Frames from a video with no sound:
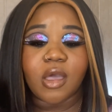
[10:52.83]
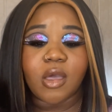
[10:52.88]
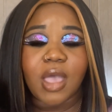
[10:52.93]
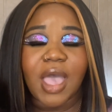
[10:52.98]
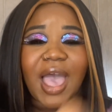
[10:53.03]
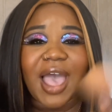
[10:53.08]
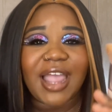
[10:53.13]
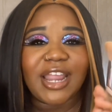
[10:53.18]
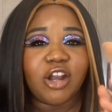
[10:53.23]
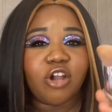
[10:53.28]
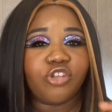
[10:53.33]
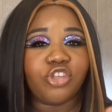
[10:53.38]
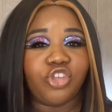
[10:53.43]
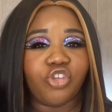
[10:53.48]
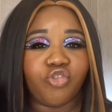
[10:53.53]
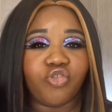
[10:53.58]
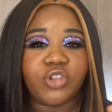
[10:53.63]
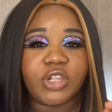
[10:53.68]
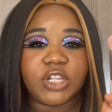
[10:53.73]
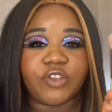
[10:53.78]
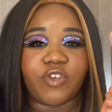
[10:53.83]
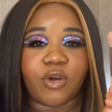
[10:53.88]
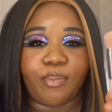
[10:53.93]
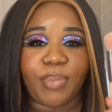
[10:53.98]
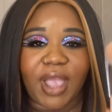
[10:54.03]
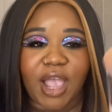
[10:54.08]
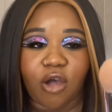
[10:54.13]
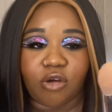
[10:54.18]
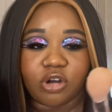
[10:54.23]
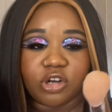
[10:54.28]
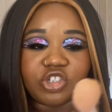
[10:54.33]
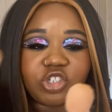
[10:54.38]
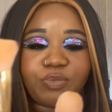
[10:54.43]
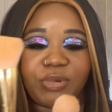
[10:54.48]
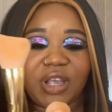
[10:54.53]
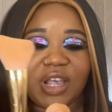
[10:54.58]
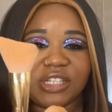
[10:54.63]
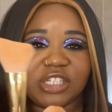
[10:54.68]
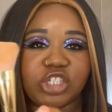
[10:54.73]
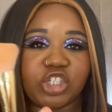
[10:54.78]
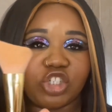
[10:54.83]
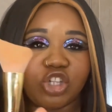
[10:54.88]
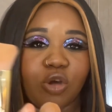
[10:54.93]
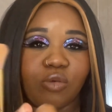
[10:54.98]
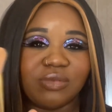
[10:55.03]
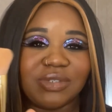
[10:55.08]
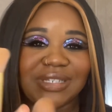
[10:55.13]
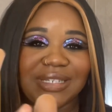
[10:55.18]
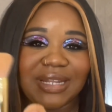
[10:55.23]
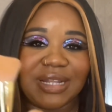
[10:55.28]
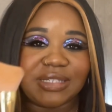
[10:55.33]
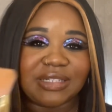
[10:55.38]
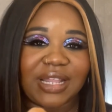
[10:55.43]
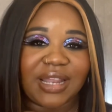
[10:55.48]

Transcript: don't use this for powder just because it's so dense.